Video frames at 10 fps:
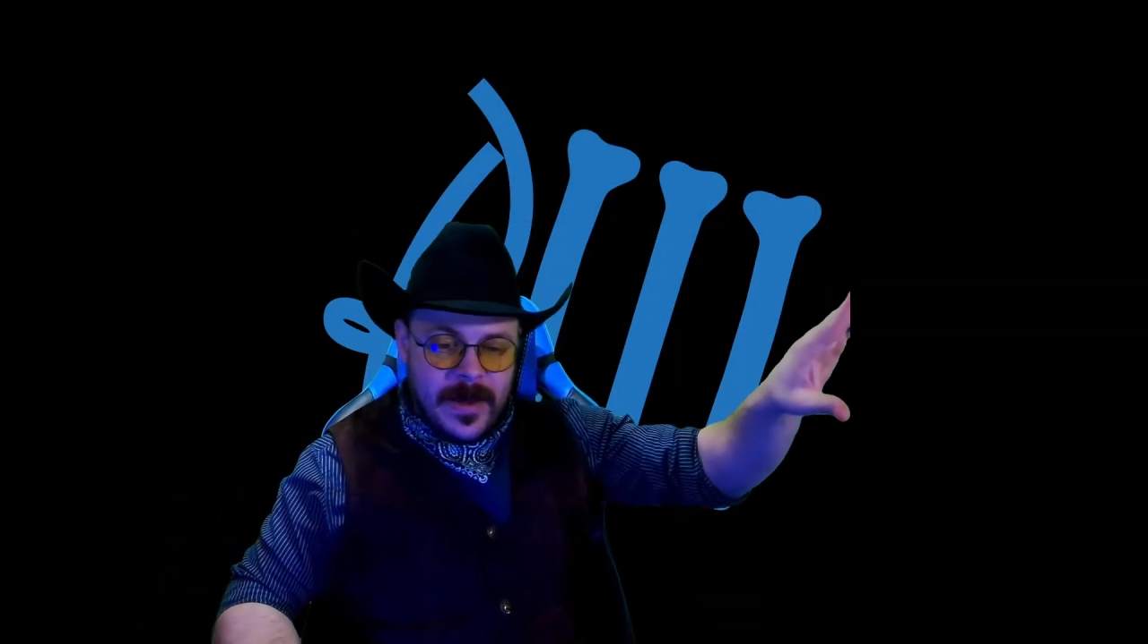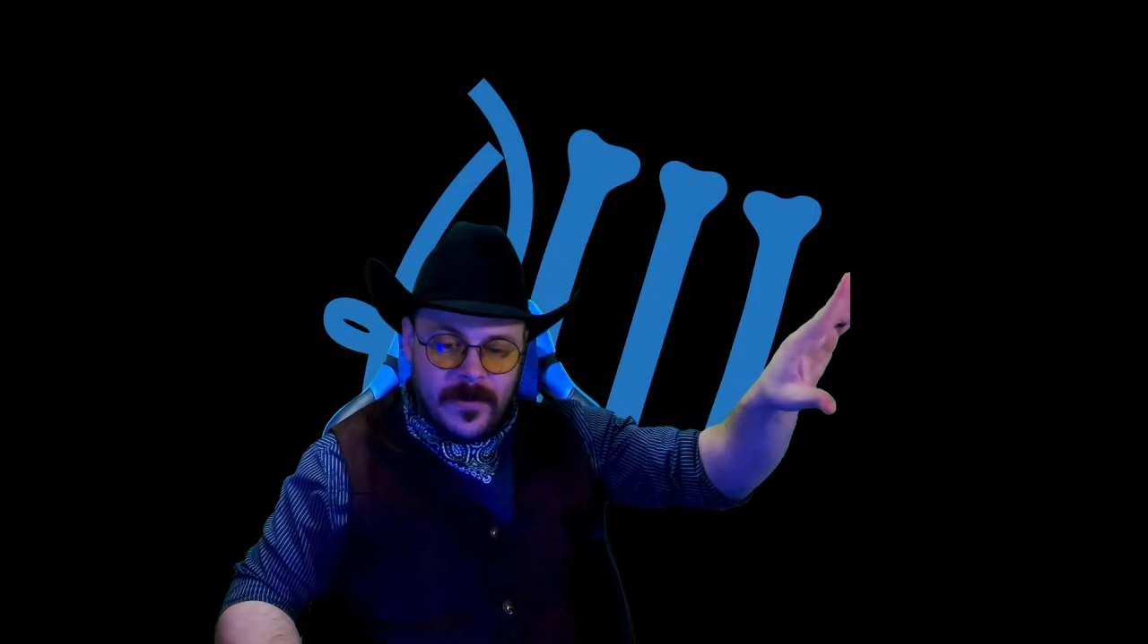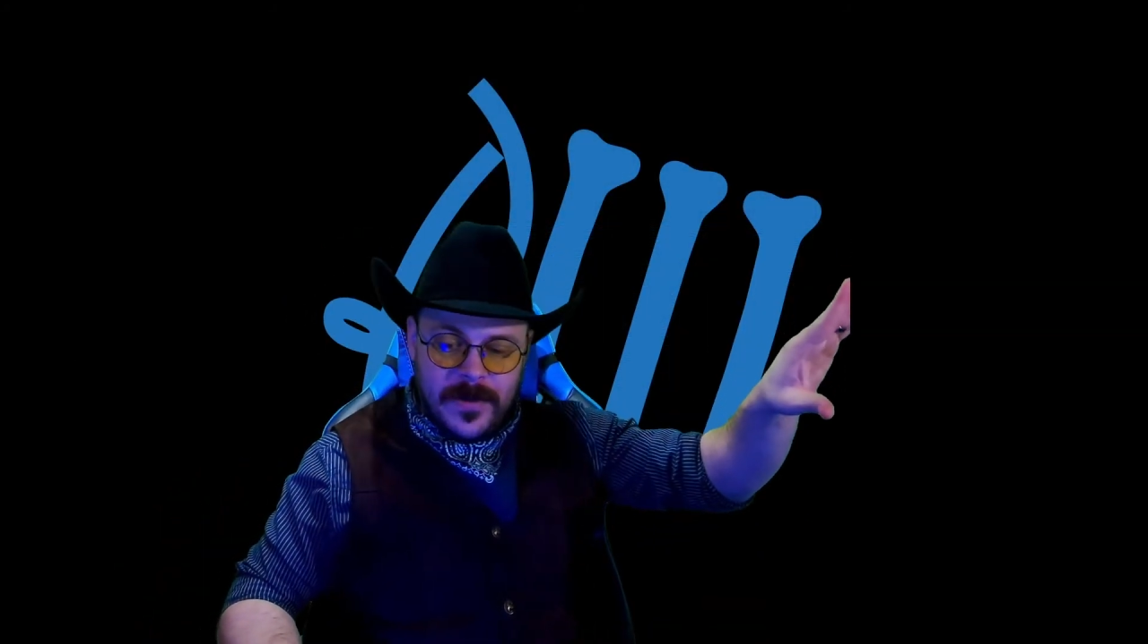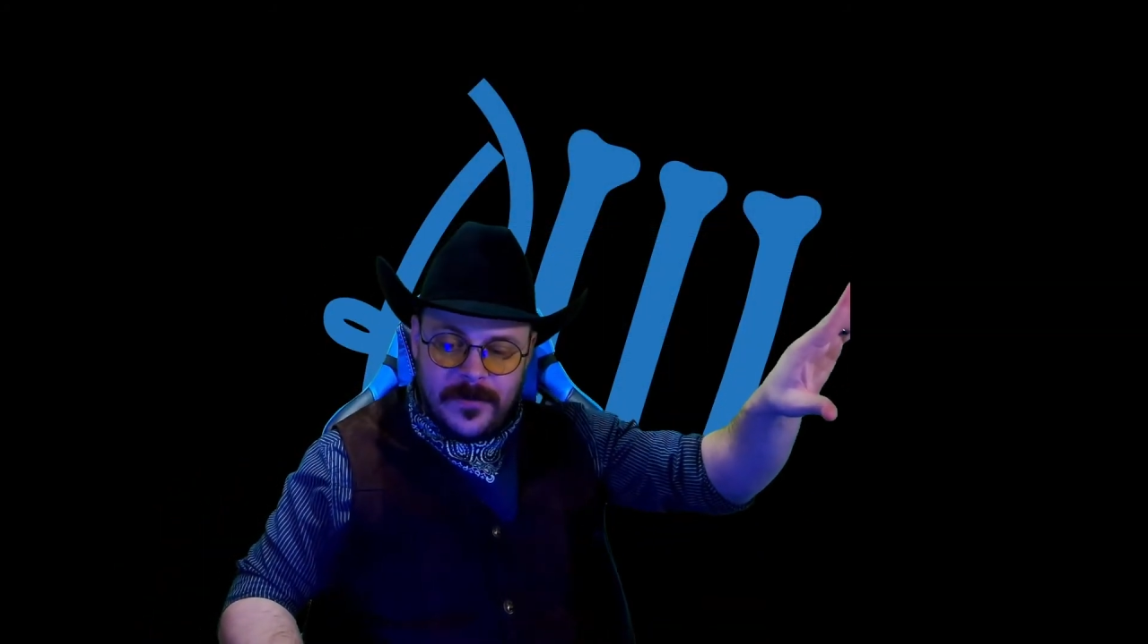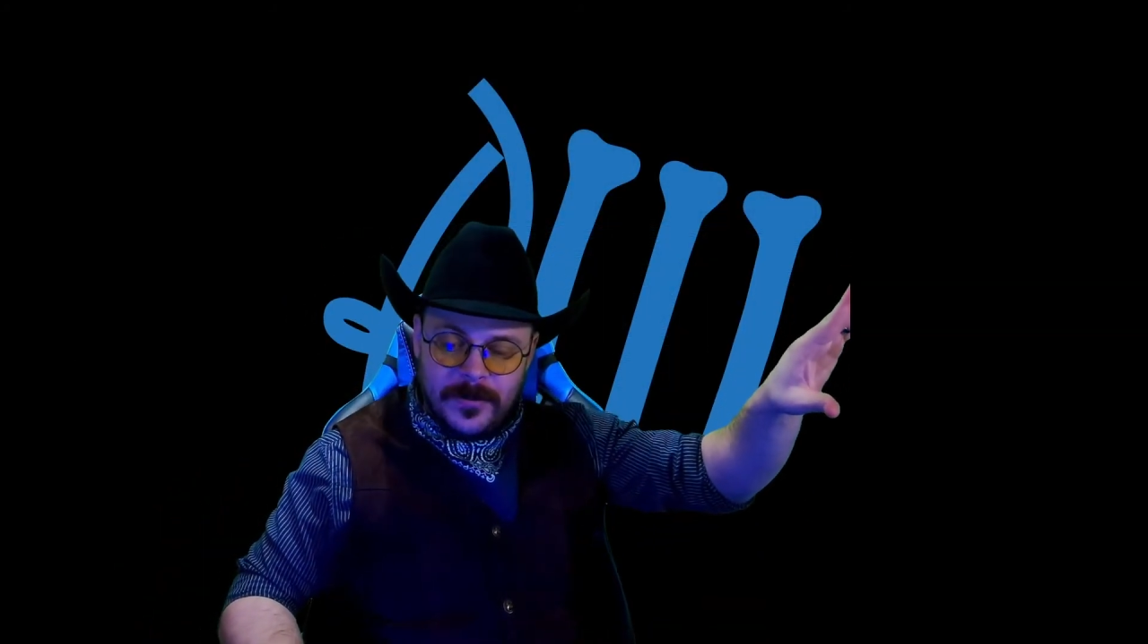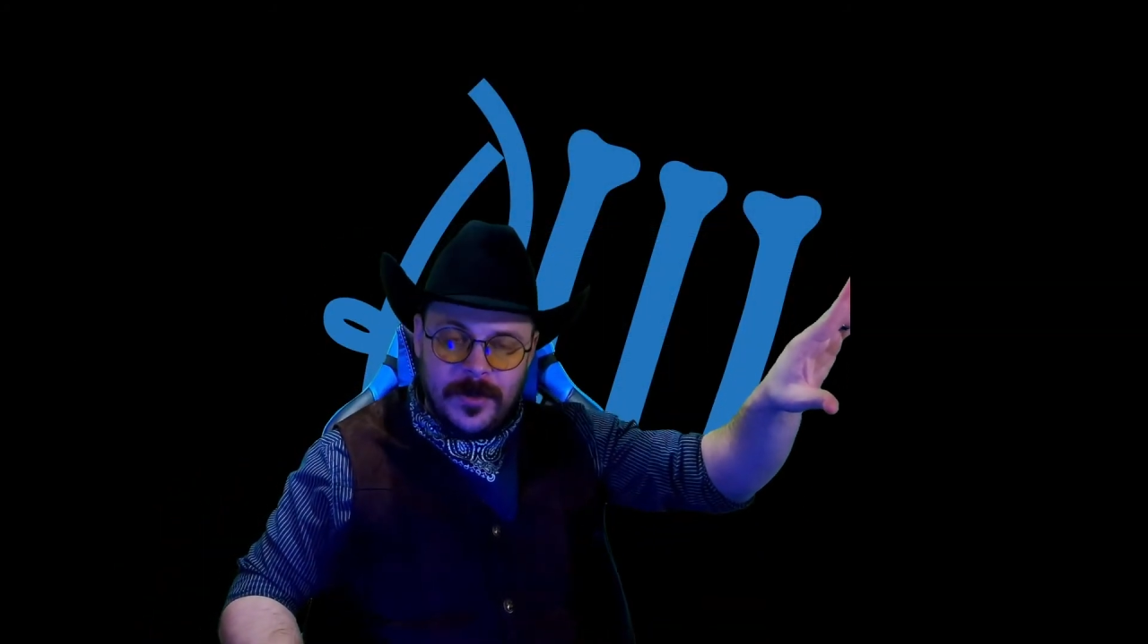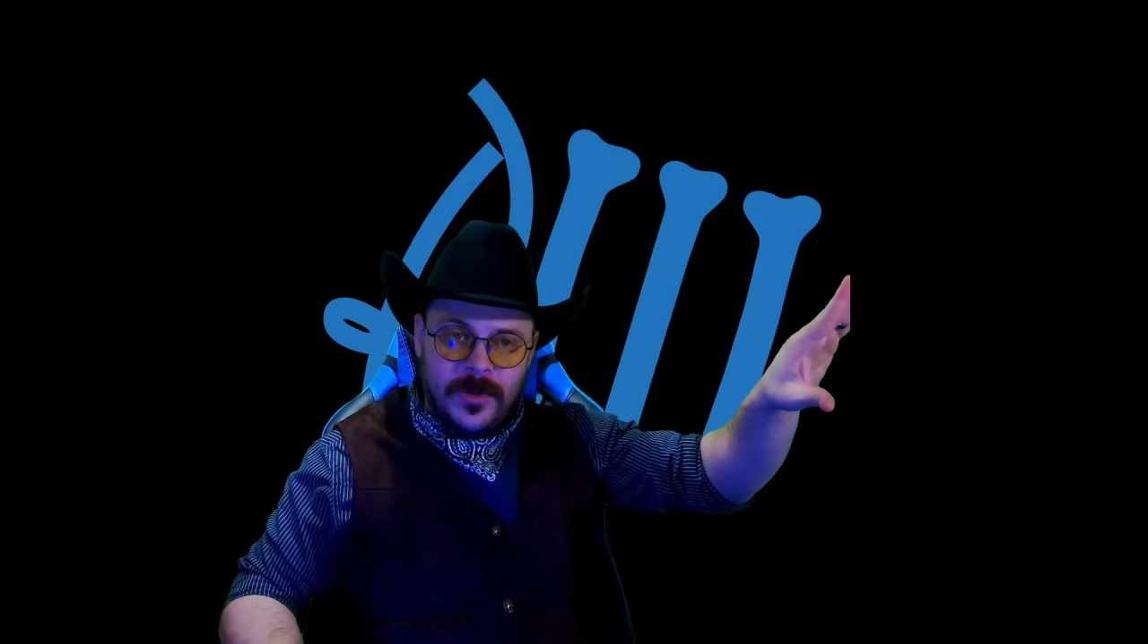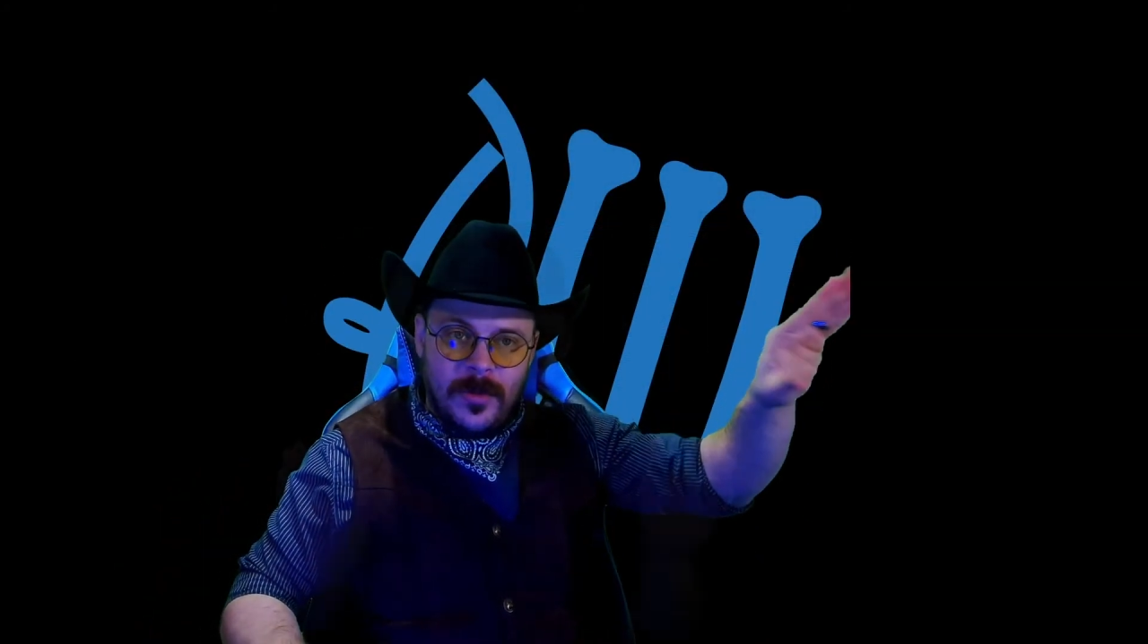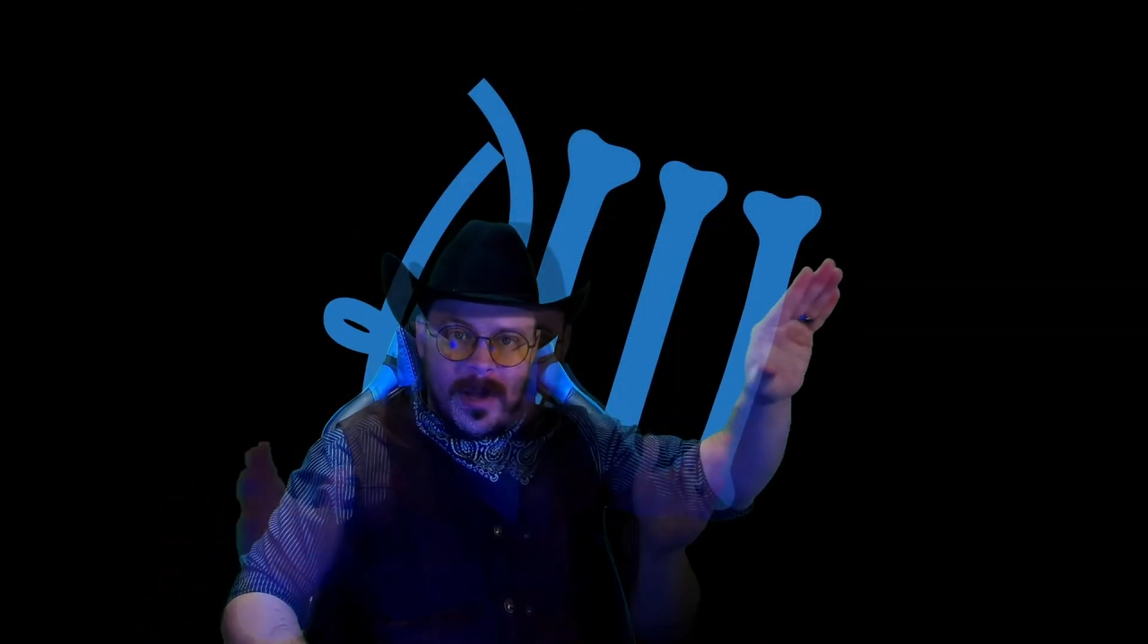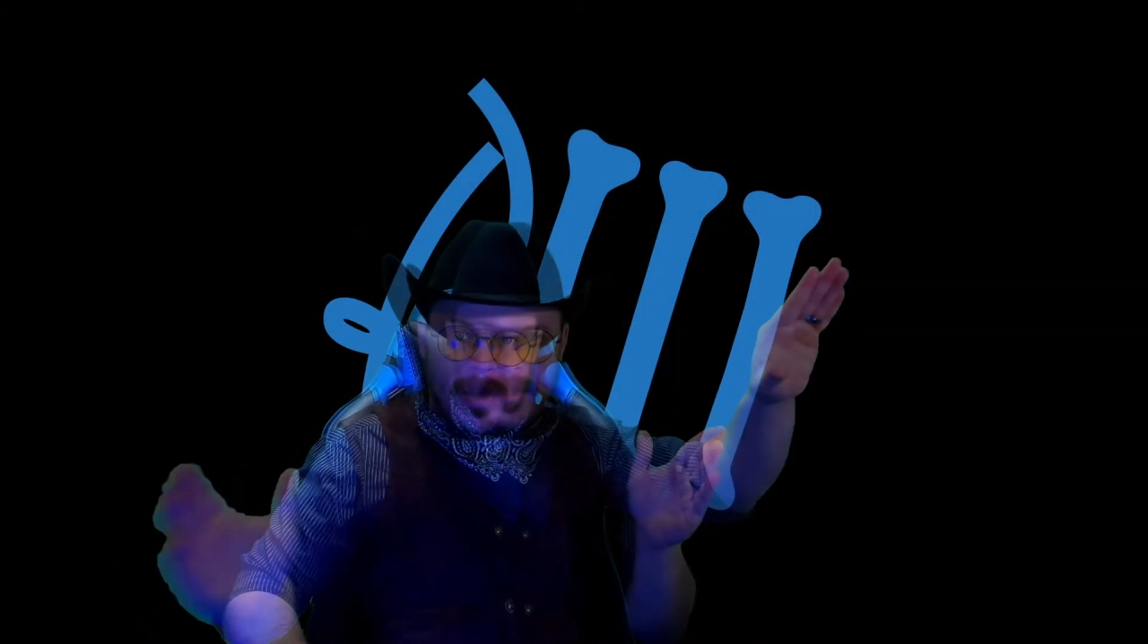over there from Lume
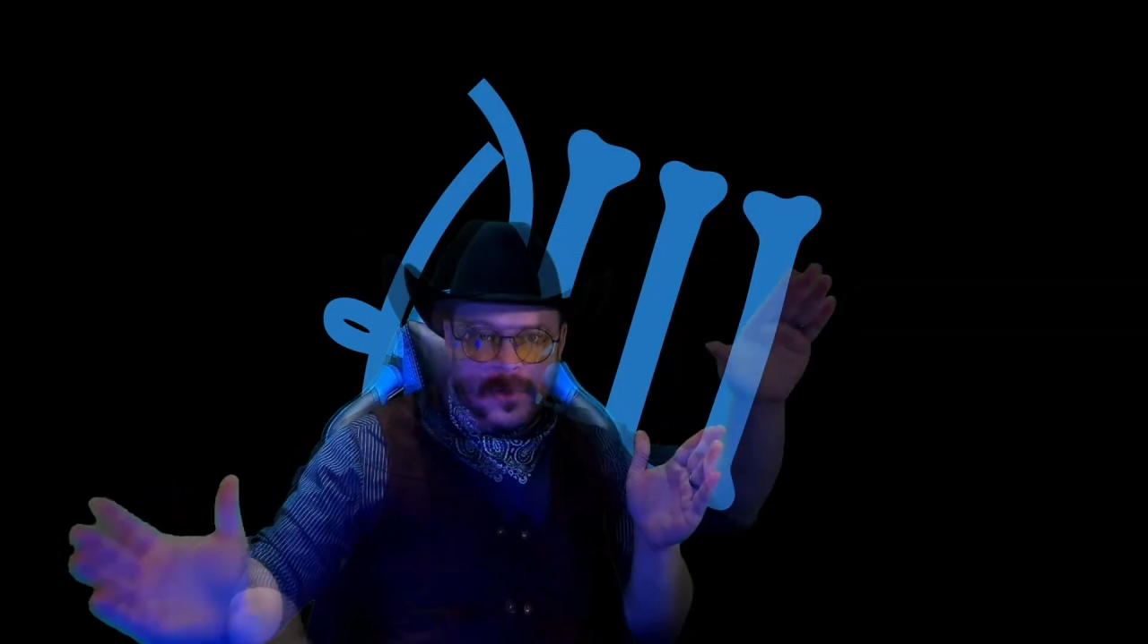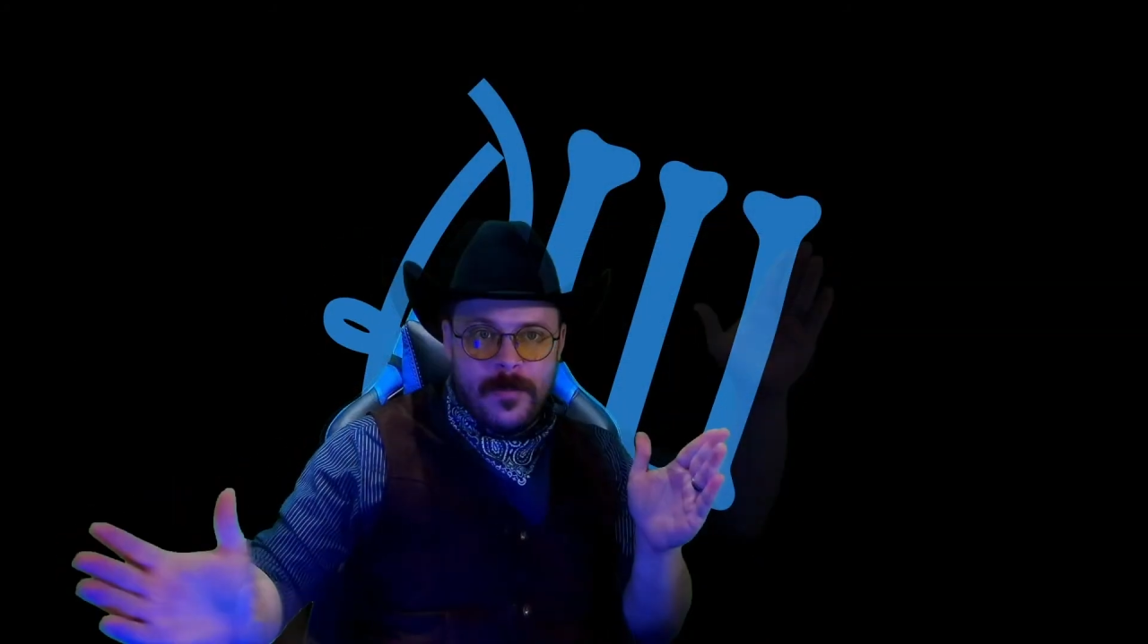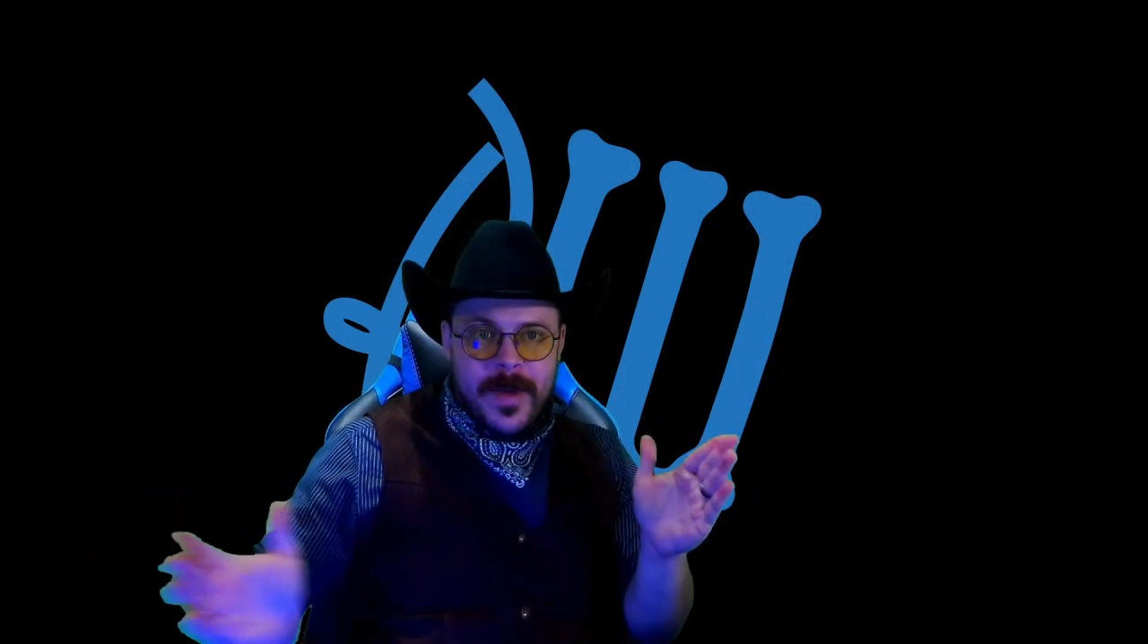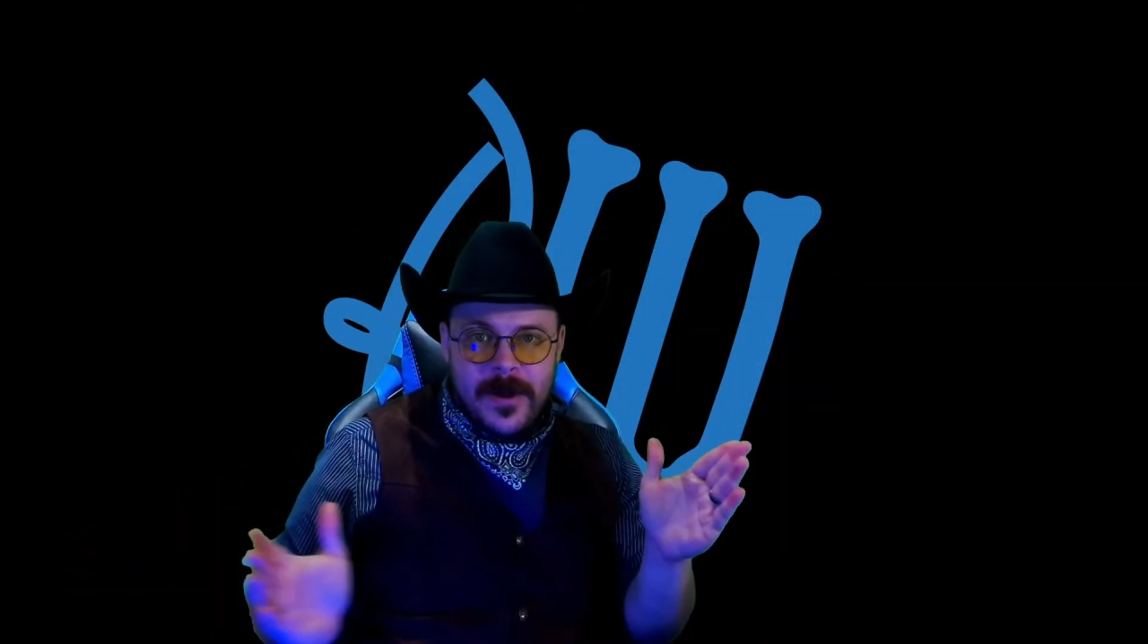Cube on. Panel